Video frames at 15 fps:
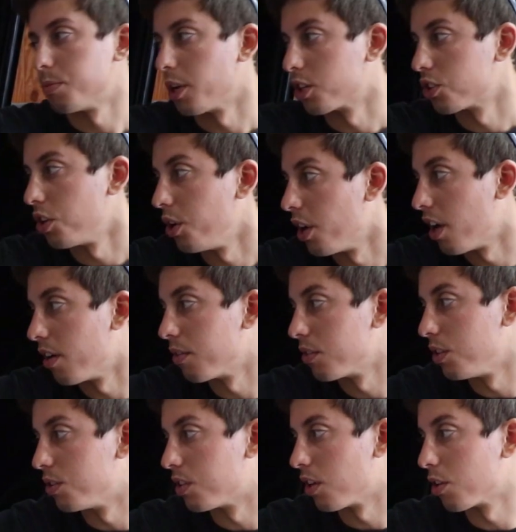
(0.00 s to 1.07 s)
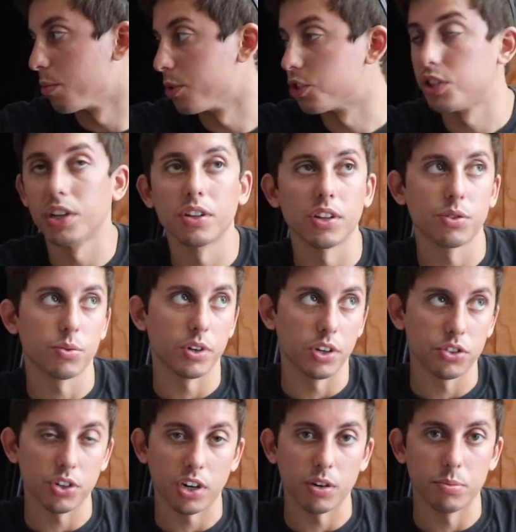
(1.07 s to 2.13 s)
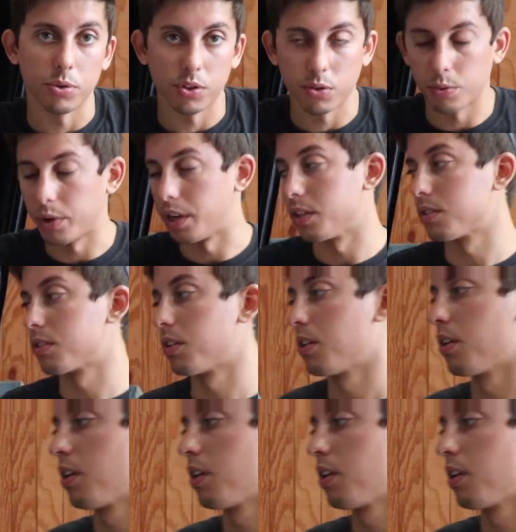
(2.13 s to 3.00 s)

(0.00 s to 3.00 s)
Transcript: make sure you tell the machine that's where you're trying to put the weights.